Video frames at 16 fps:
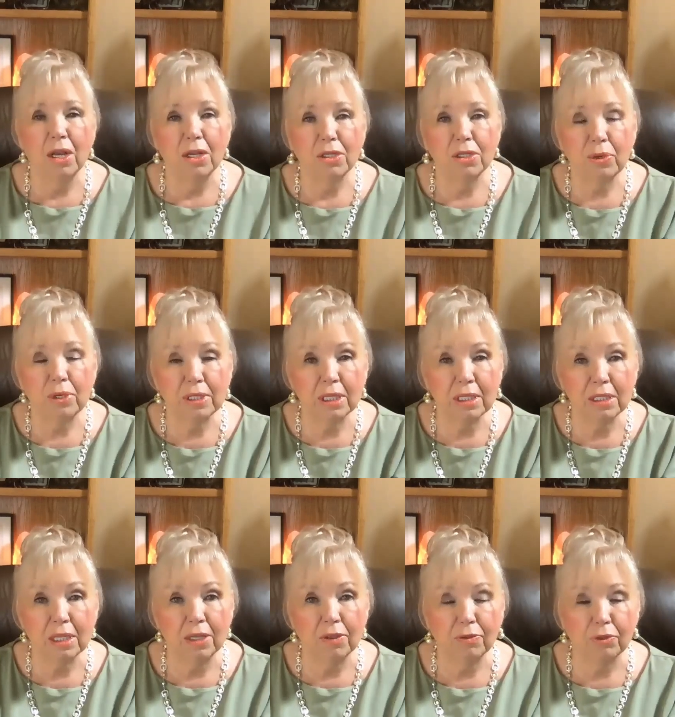so, as I
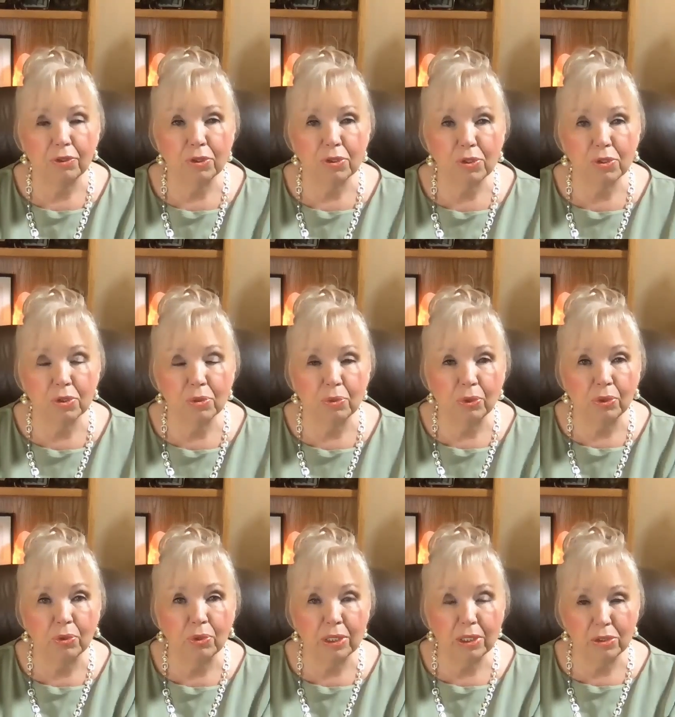said, first we're
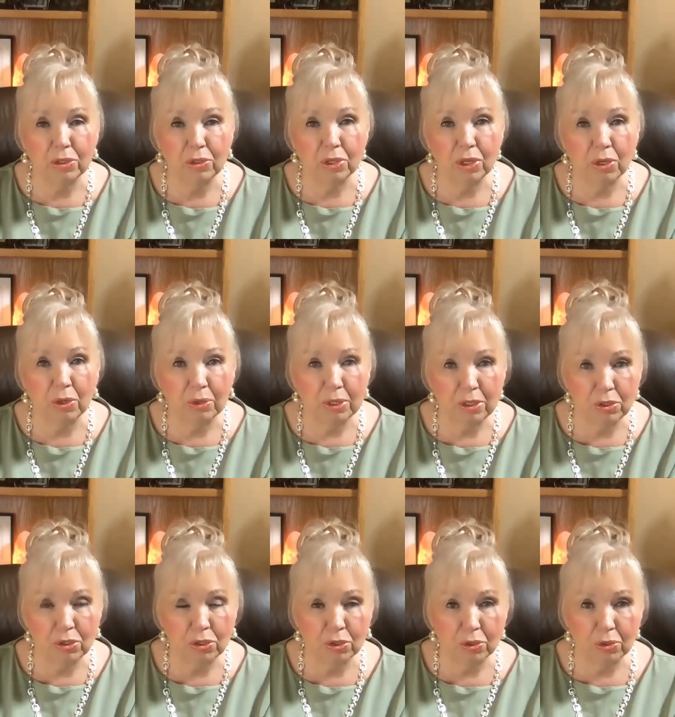going to go
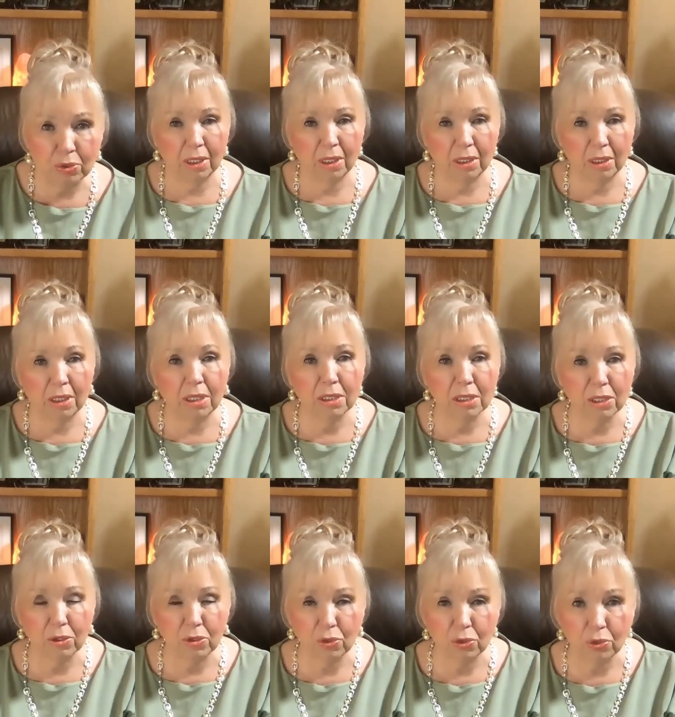into
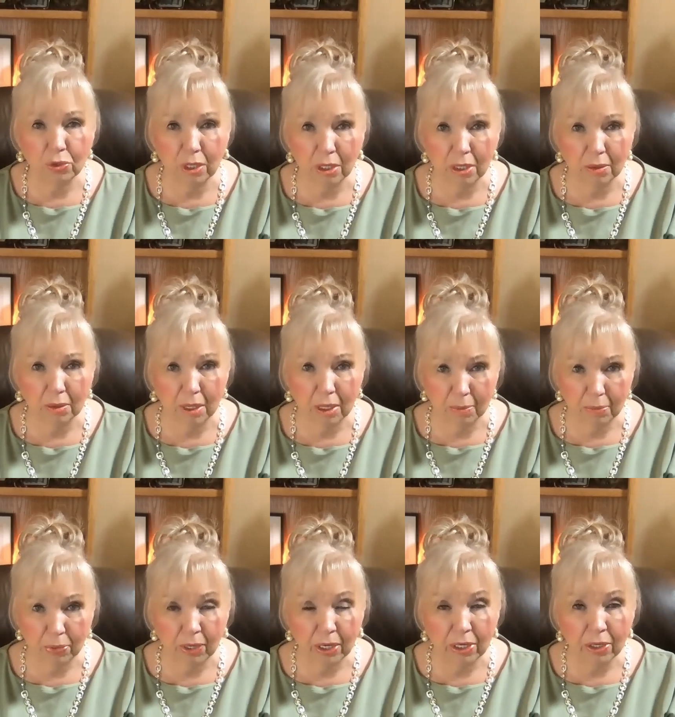listening to a, a,
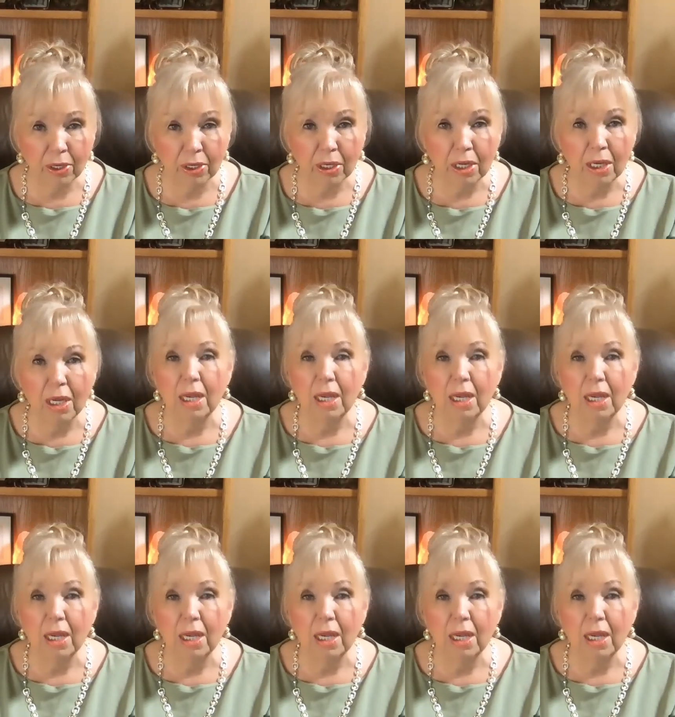prayer,